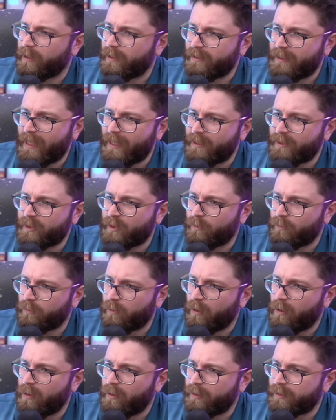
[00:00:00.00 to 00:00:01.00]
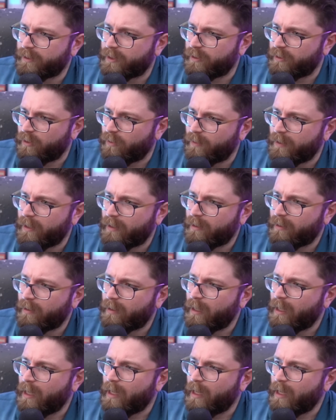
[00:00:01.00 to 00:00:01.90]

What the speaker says: It takes so long. It's annoying.